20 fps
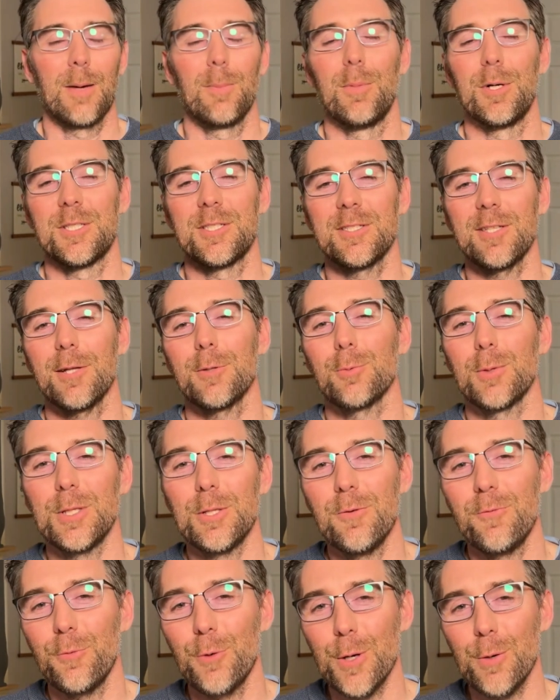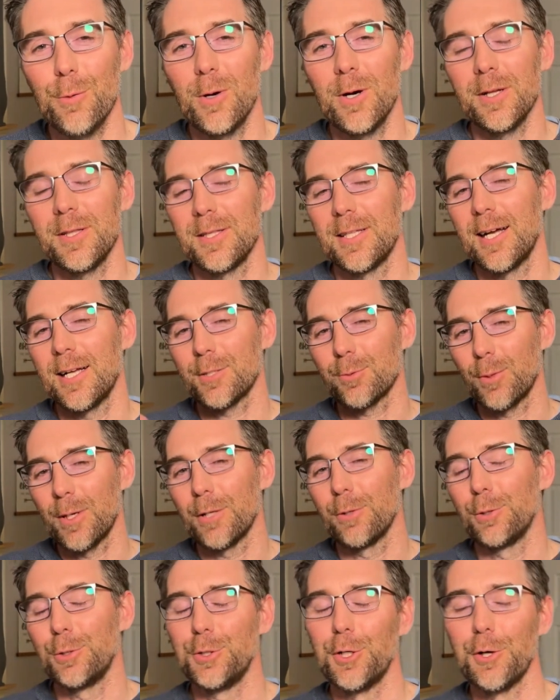But start with the free one, that's where
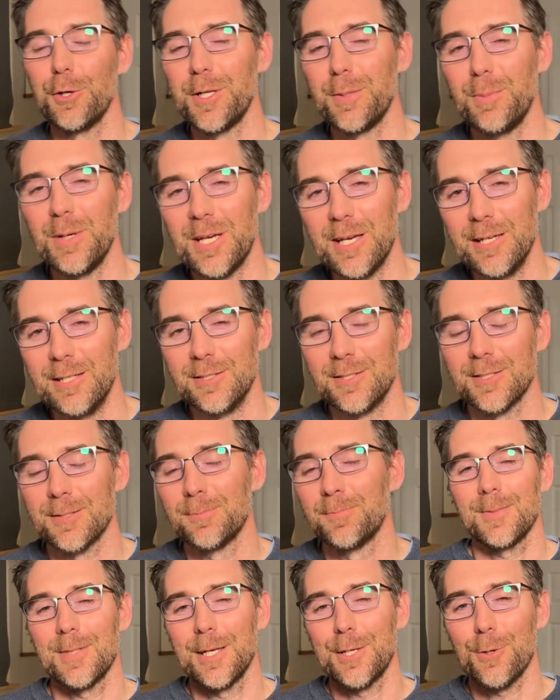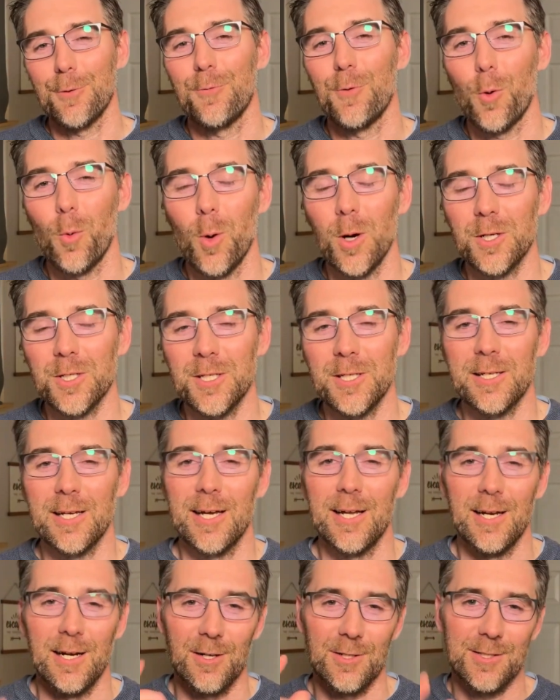the journey begins. Thank you for watching,
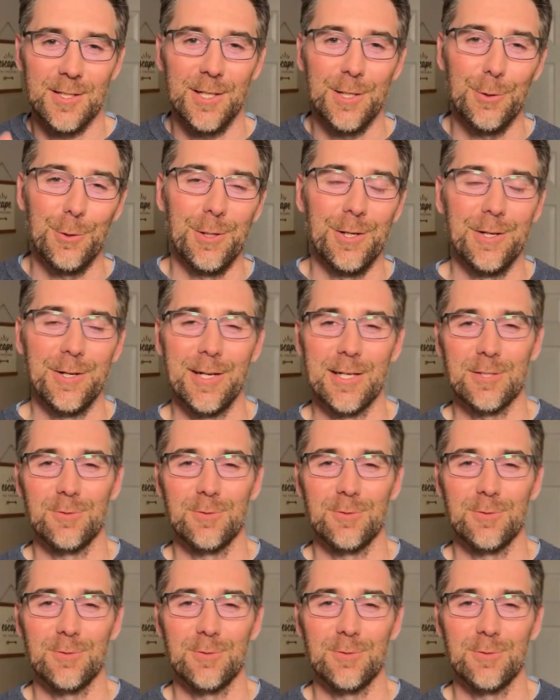and I'll see you in the next